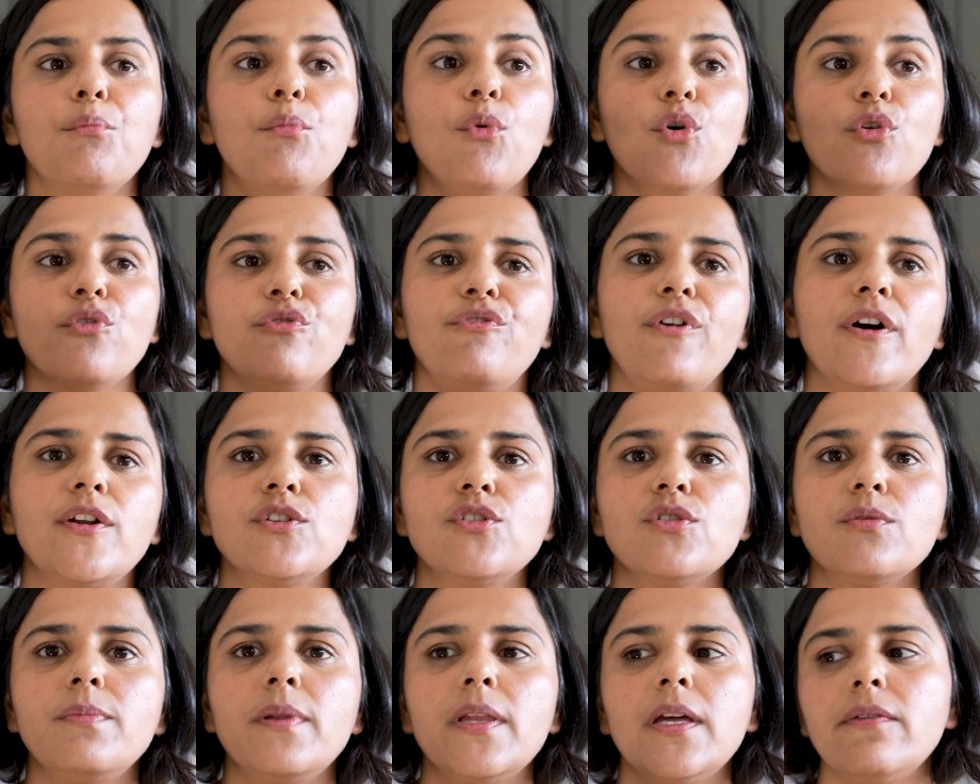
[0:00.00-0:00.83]
more fun
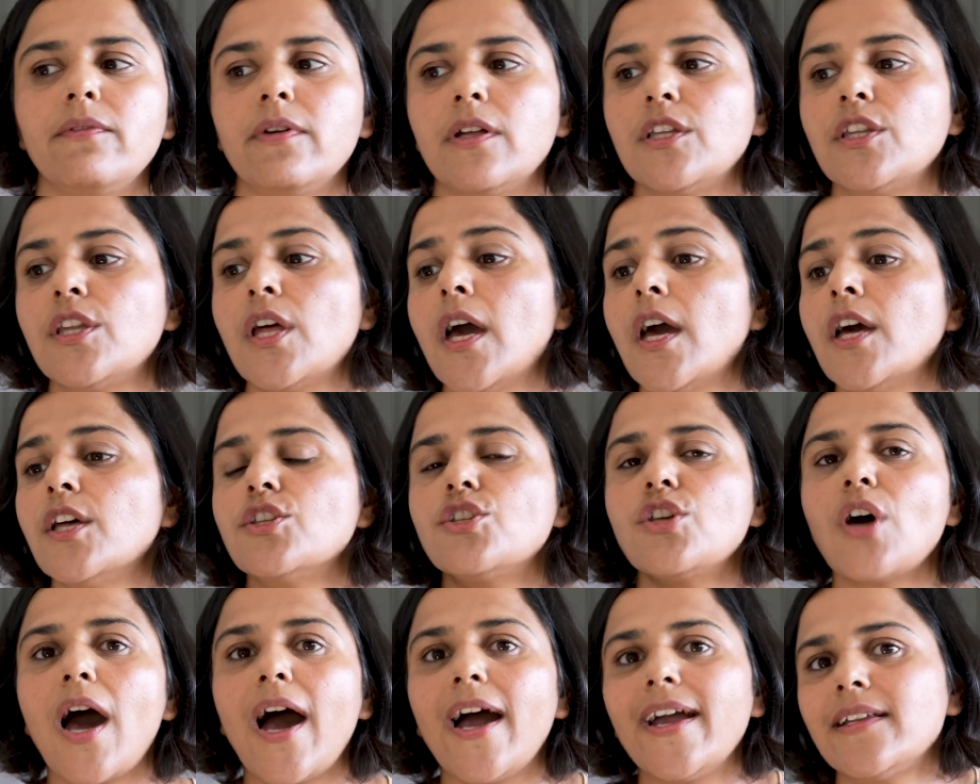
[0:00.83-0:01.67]
to play with.
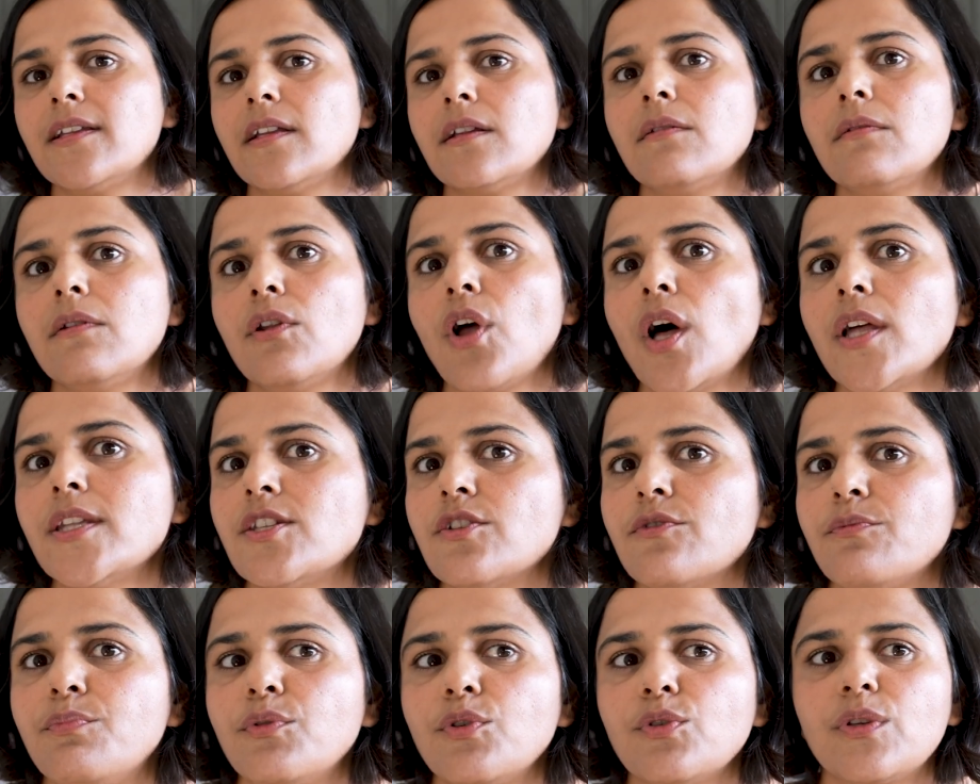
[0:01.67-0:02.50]
So I did lots
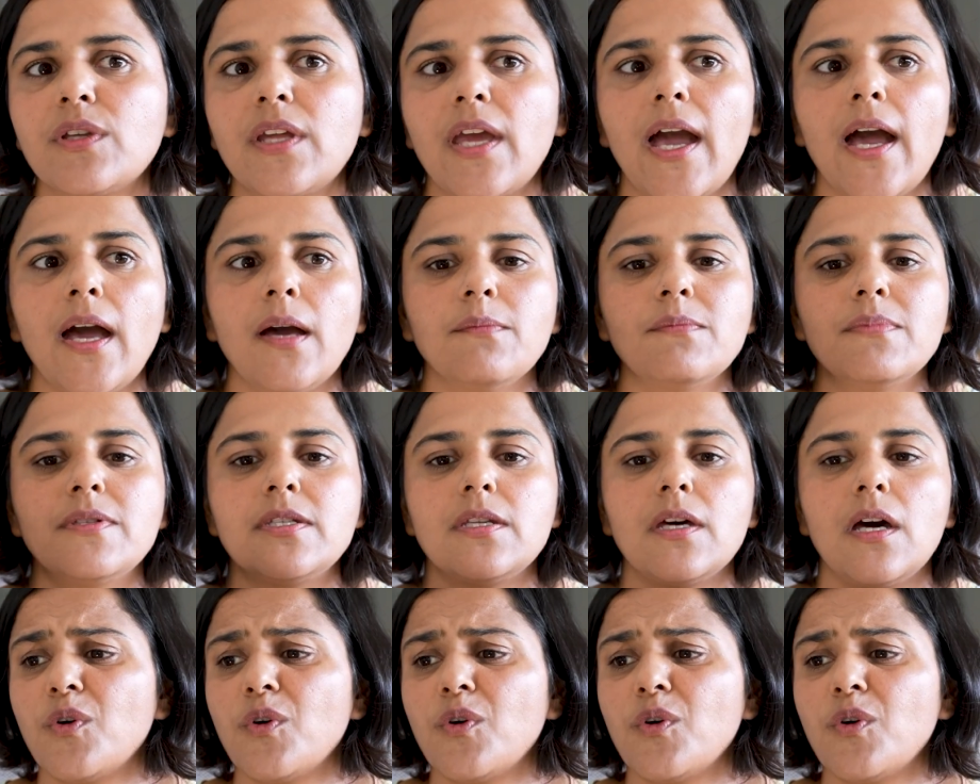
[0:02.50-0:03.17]
of boot camps,